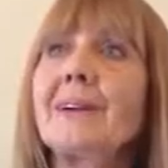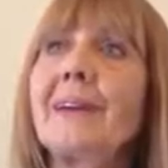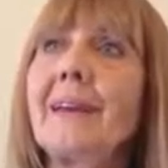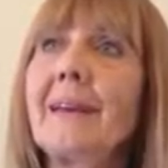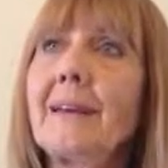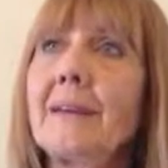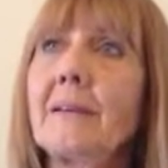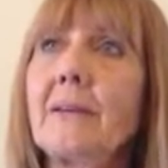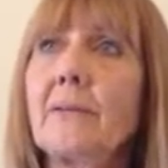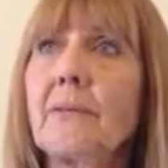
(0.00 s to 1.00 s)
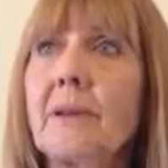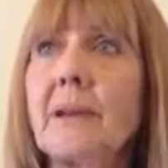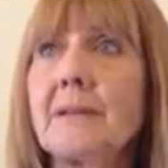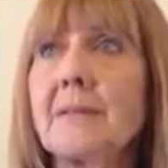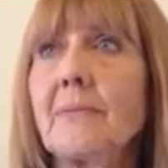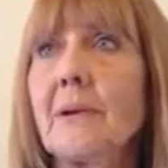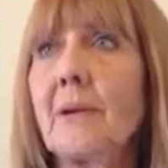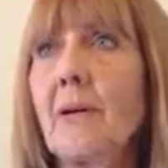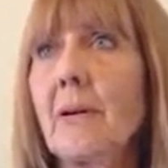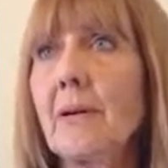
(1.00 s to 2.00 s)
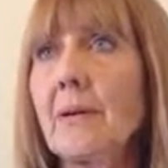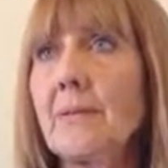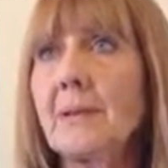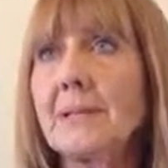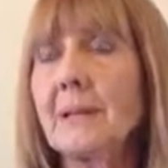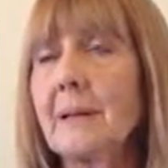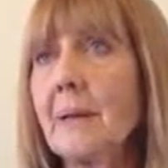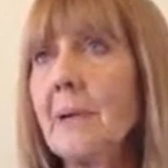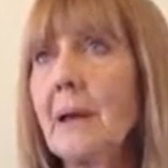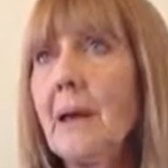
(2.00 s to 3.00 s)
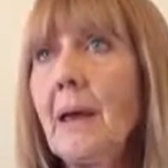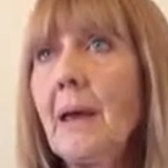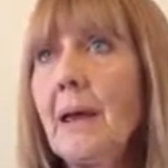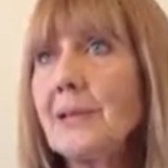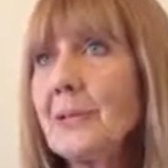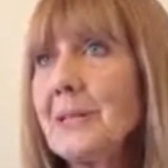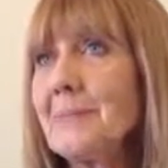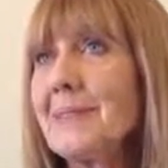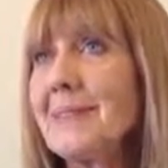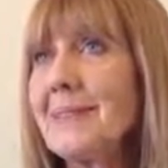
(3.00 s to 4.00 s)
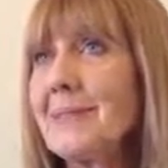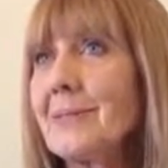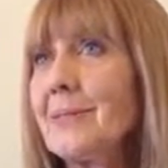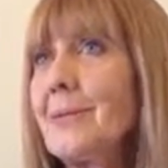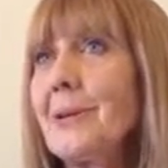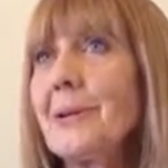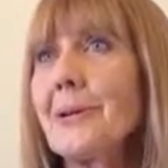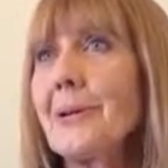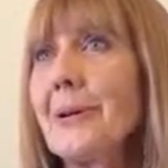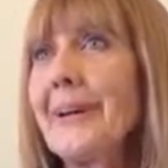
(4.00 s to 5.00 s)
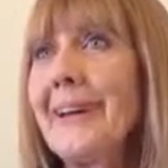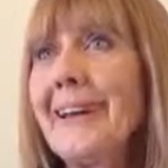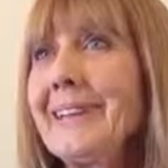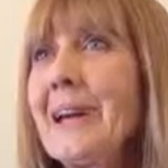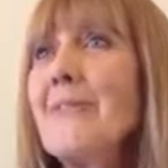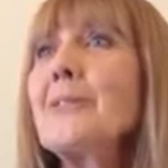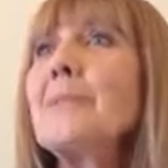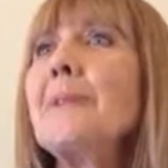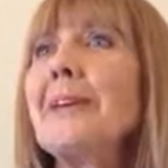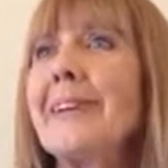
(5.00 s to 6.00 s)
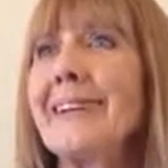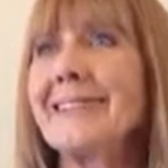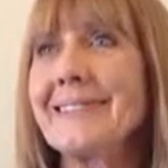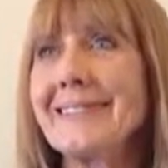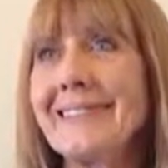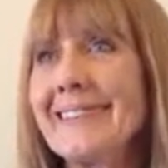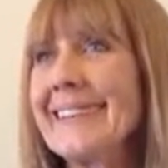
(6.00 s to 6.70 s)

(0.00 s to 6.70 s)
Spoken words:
Johnny, I know things have been hard recently, but it's Christmas, it's a new year, time for new beginnings.